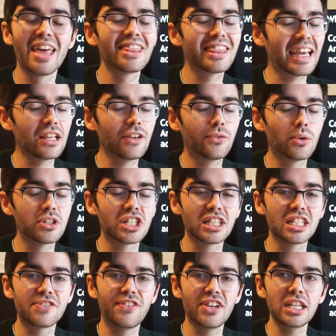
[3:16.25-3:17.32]
Thank you for watching
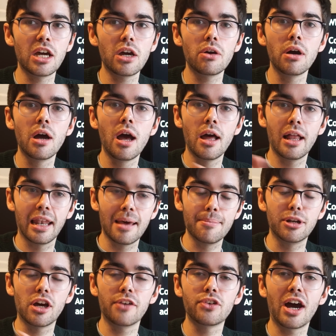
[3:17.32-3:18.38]
this video. Let
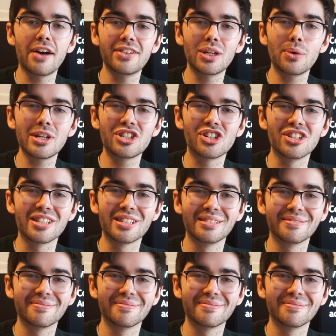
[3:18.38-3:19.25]
me know if you have any questions.